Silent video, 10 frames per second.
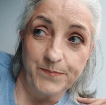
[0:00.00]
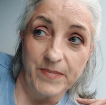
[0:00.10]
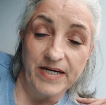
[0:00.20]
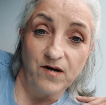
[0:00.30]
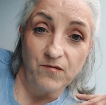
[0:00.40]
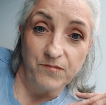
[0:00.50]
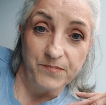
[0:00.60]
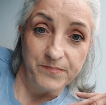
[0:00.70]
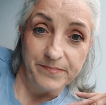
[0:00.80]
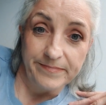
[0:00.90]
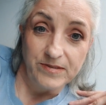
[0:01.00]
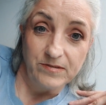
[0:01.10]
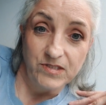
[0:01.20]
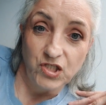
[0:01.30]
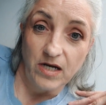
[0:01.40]
my own
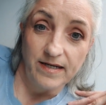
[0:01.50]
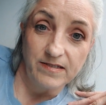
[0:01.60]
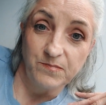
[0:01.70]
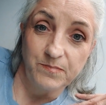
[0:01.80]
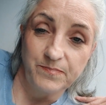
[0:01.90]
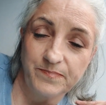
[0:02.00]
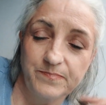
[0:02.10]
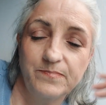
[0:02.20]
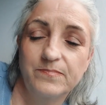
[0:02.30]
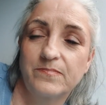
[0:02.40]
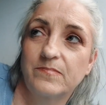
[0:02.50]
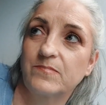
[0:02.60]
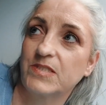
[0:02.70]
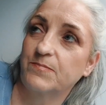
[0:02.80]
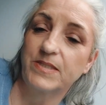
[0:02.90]
child.
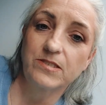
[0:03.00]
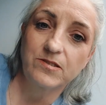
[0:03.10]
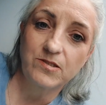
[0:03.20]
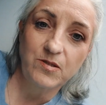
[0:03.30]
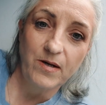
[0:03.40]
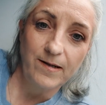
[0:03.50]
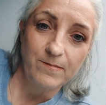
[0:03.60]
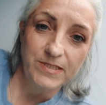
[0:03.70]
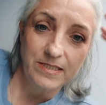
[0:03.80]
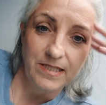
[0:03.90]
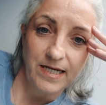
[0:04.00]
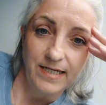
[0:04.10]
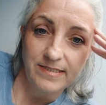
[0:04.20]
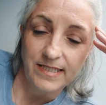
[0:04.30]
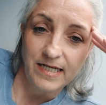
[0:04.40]
But it's because they're so helpless and they
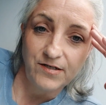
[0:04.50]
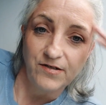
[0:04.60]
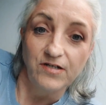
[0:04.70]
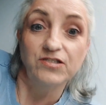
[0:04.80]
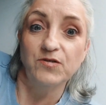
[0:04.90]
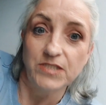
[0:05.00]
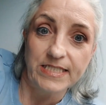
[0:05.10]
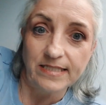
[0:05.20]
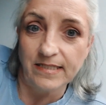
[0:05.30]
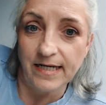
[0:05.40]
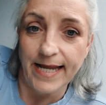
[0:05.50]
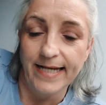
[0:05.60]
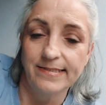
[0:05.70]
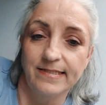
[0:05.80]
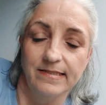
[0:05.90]
can't tell you and you're sort of sitting there
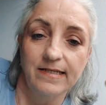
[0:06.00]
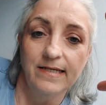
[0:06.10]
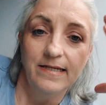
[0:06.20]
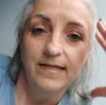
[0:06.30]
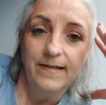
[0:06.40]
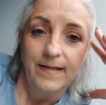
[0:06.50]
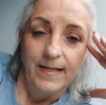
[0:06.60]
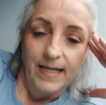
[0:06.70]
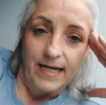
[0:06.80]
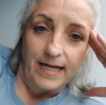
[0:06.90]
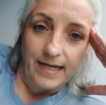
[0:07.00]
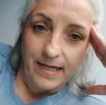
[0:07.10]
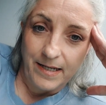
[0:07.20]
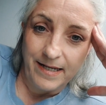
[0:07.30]
guessing. Uh,